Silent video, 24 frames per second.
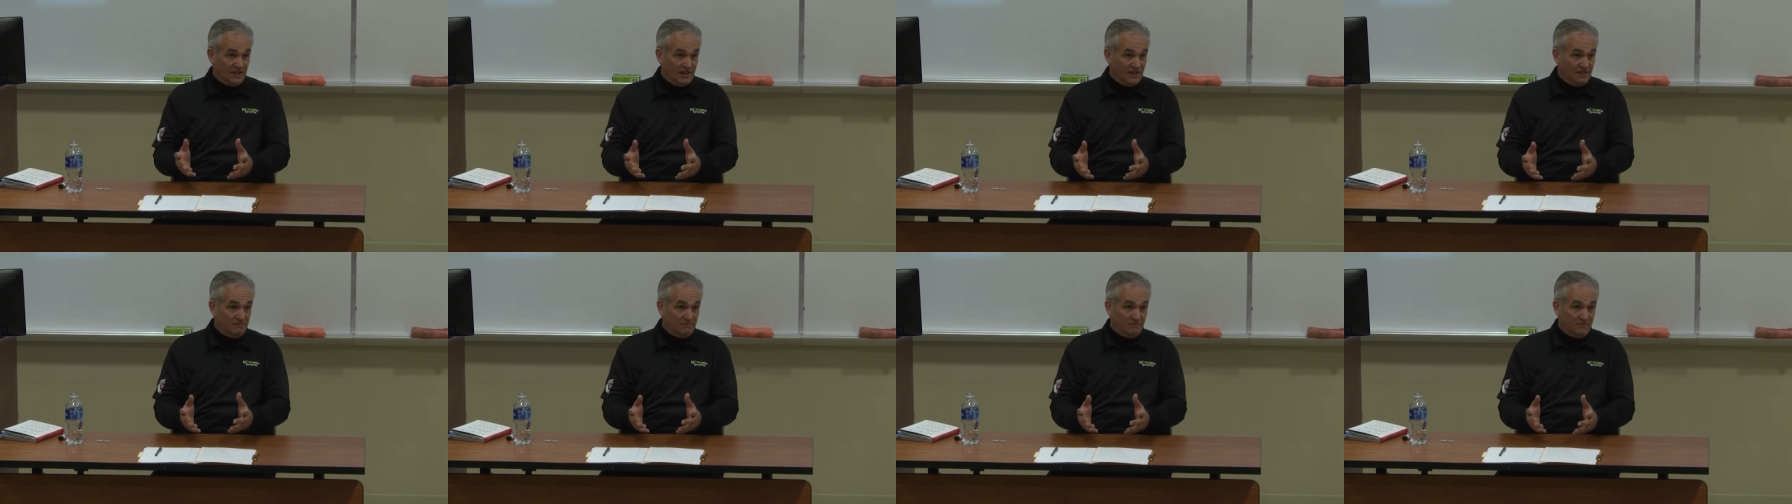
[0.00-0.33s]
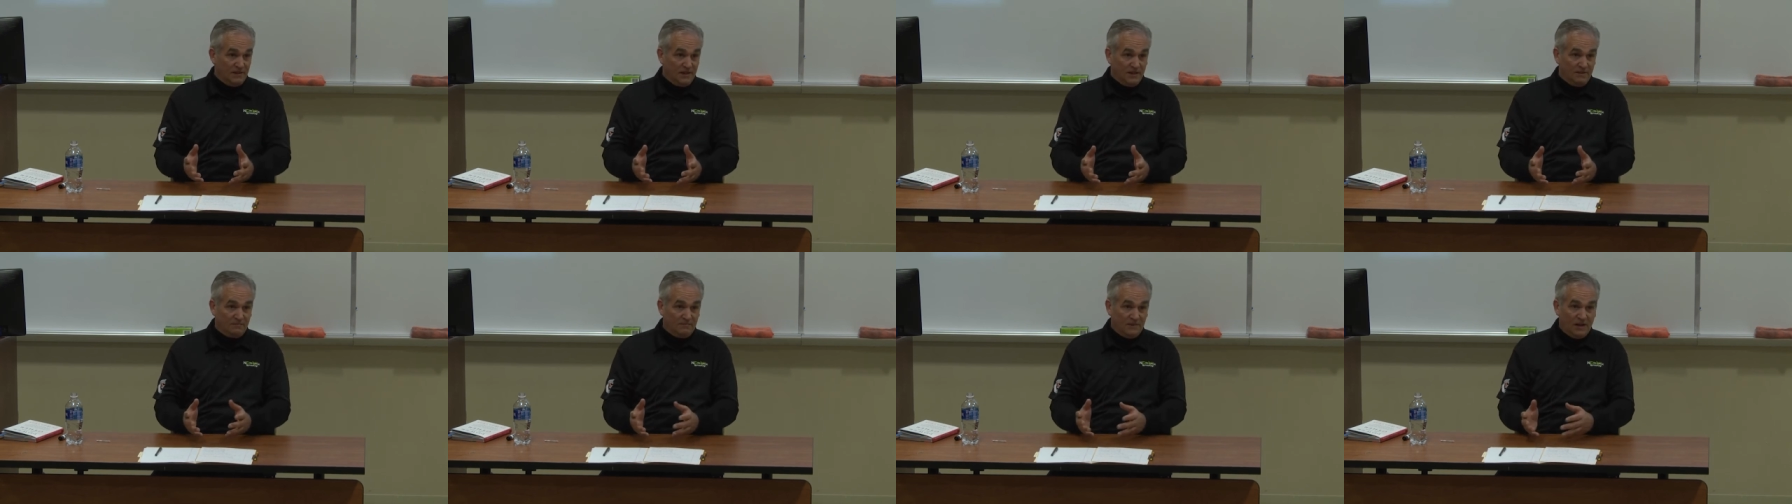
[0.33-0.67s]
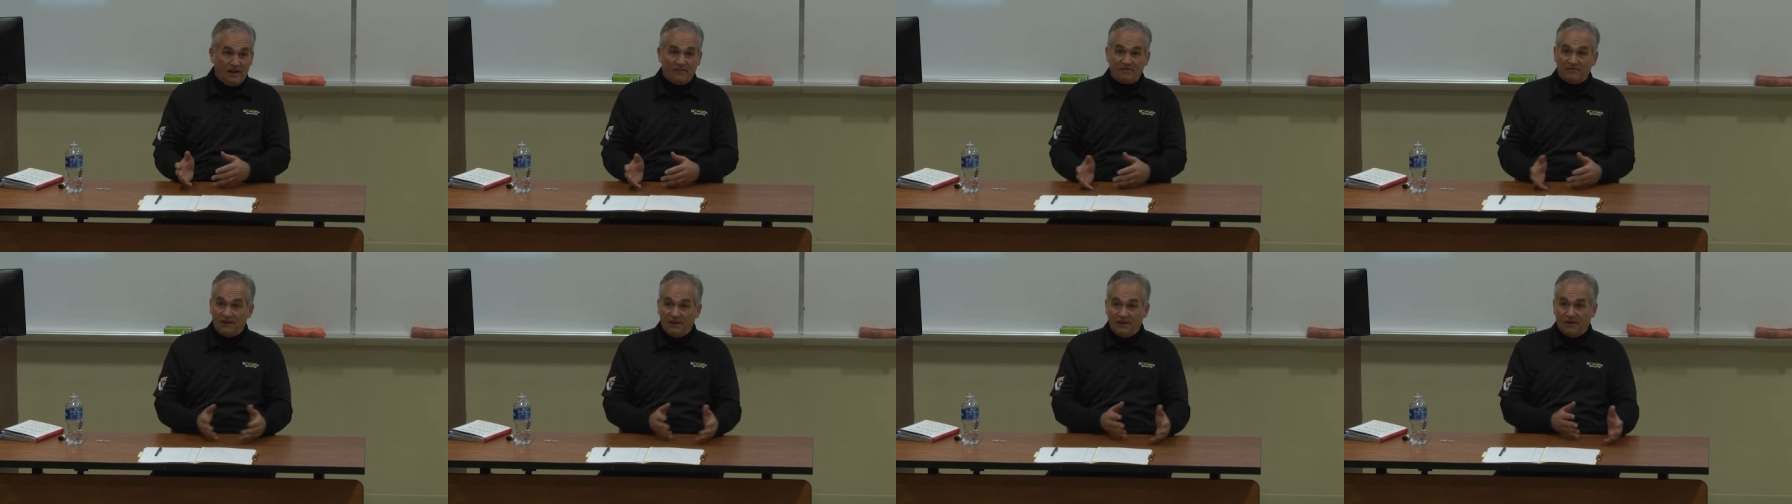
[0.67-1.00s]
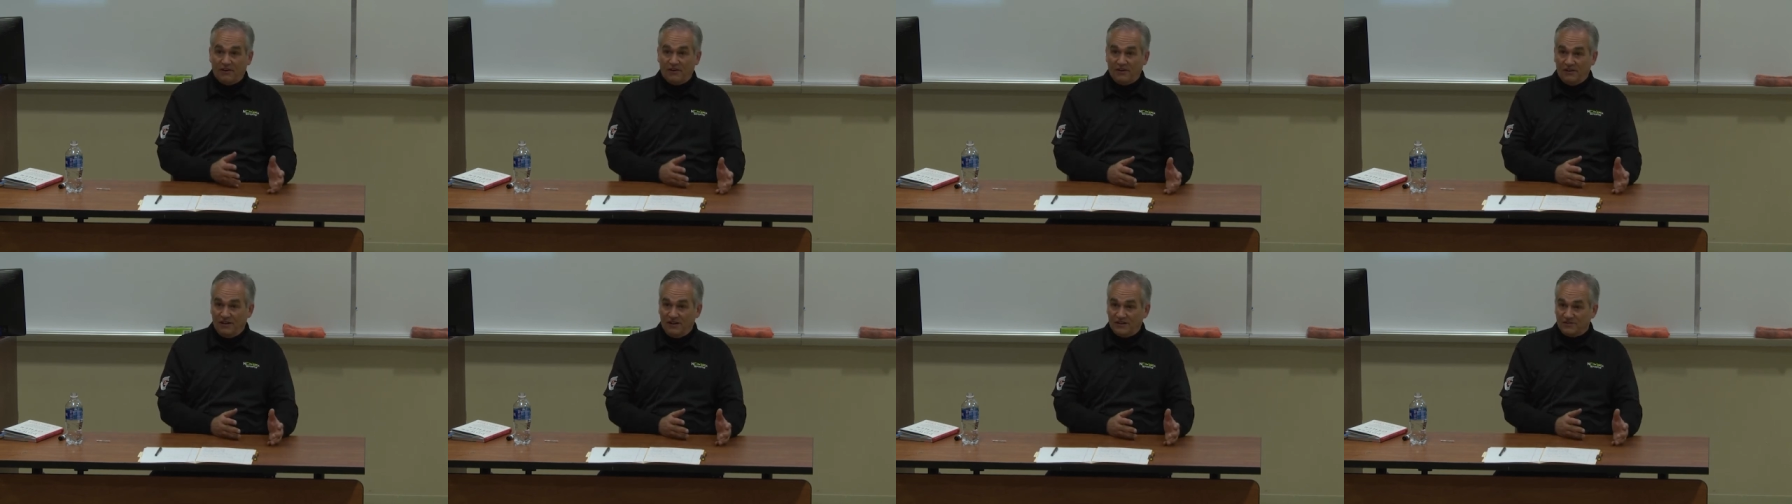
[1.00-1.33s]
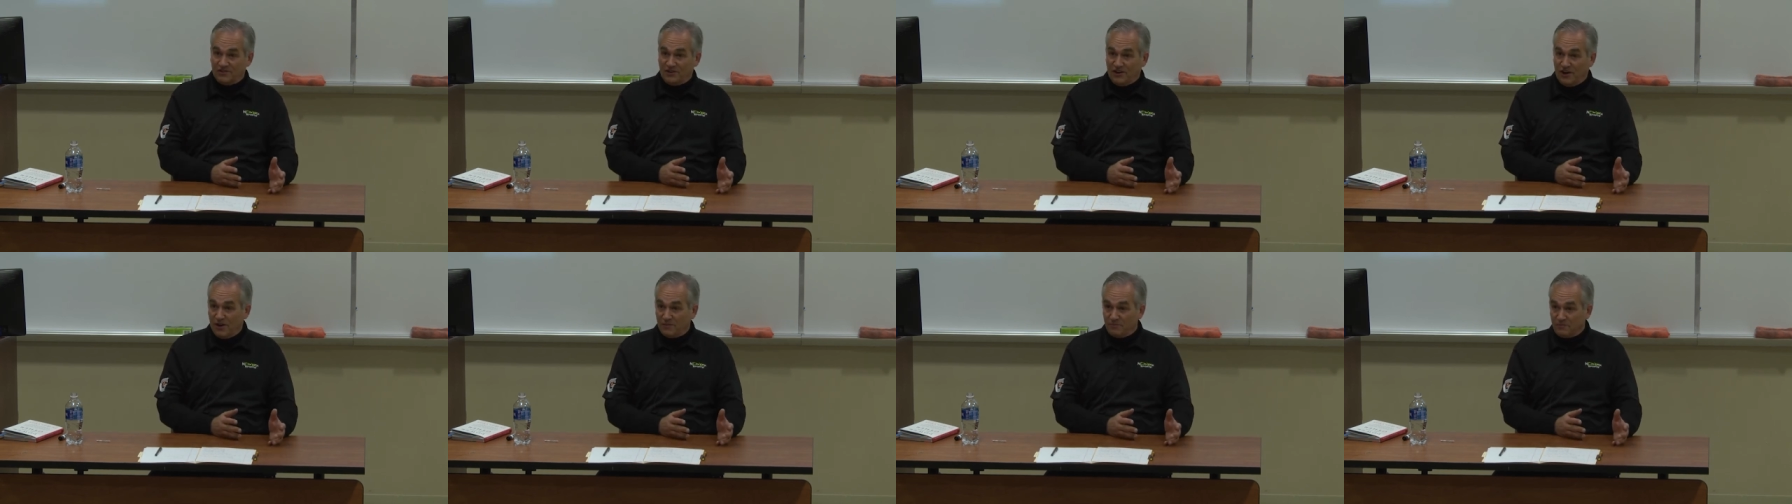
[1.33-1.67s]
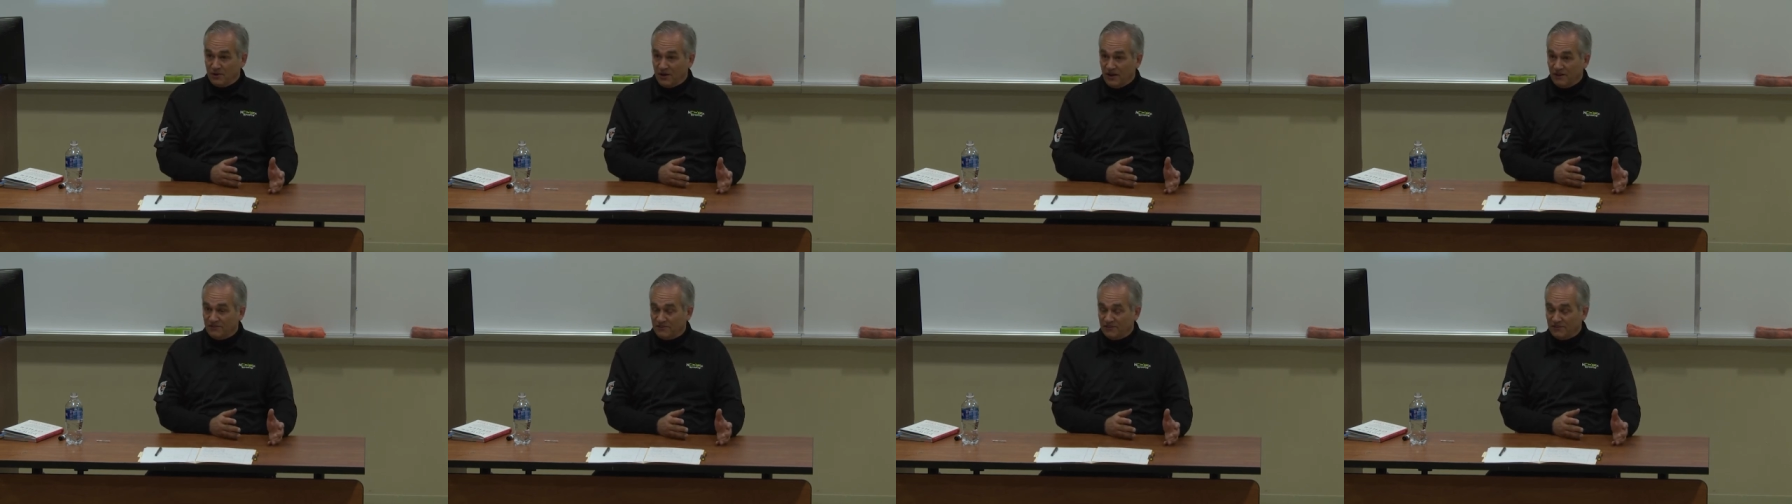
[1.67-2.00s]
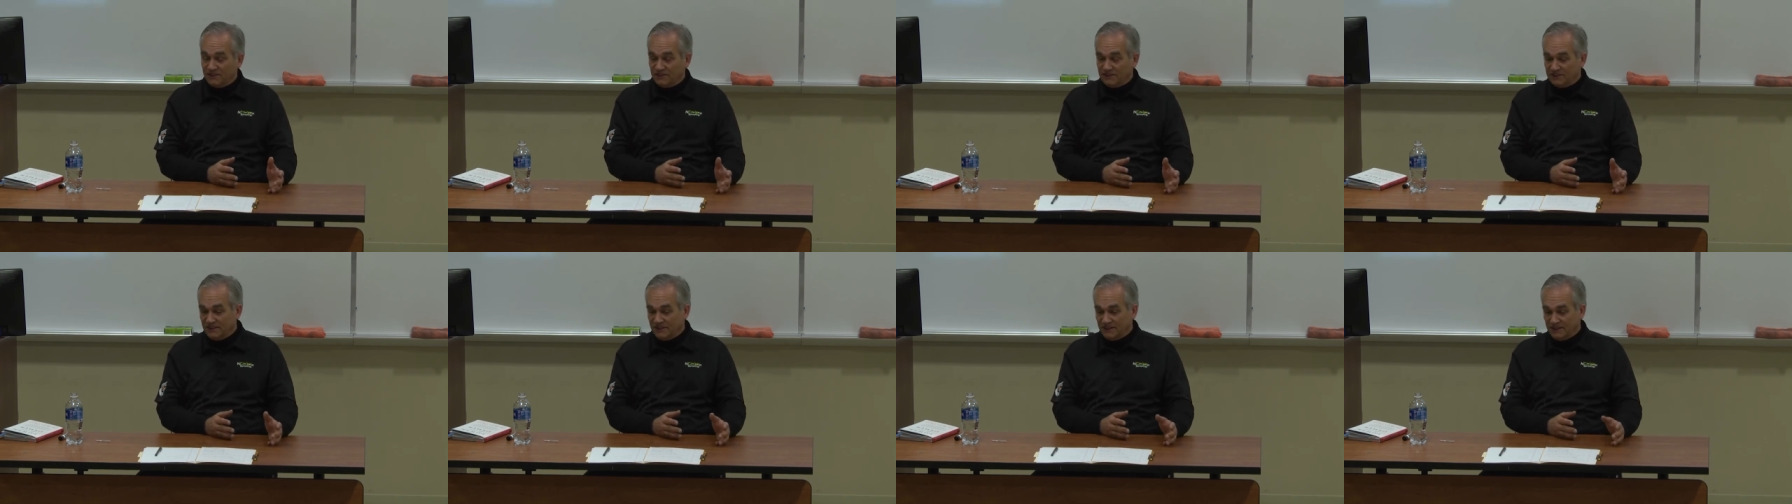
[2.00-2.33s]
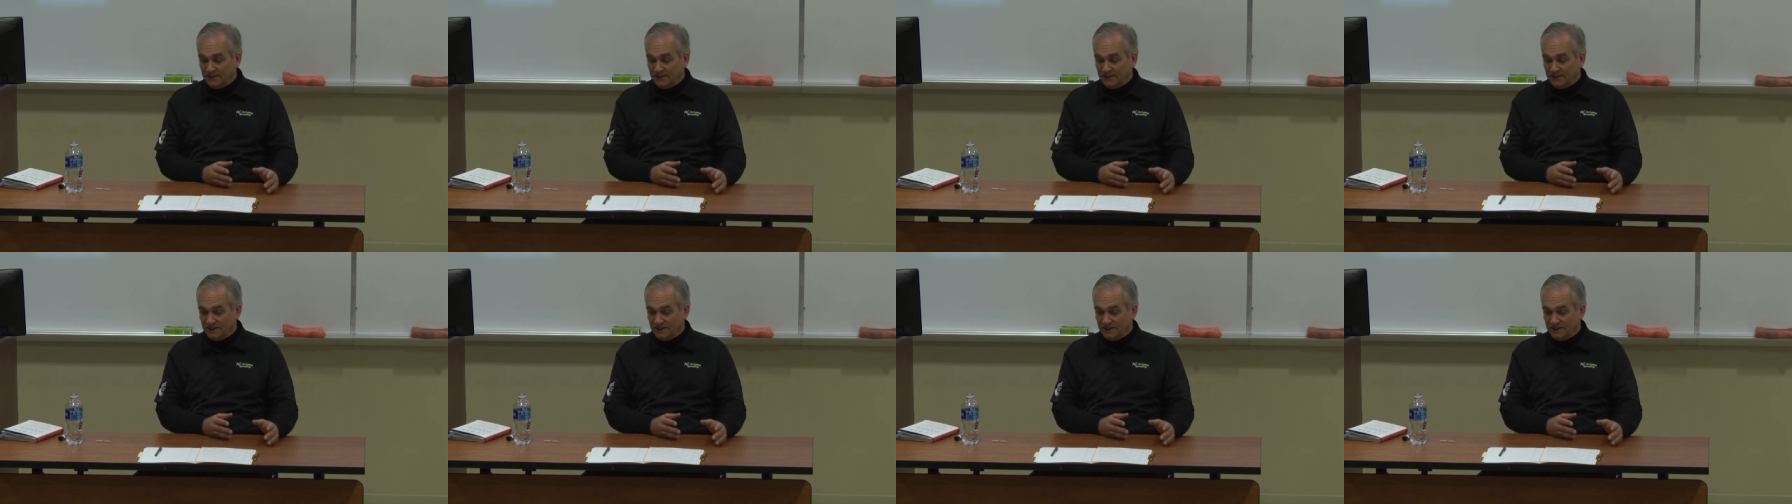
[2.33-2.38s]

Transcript: I, I'm not there as a nonprofit.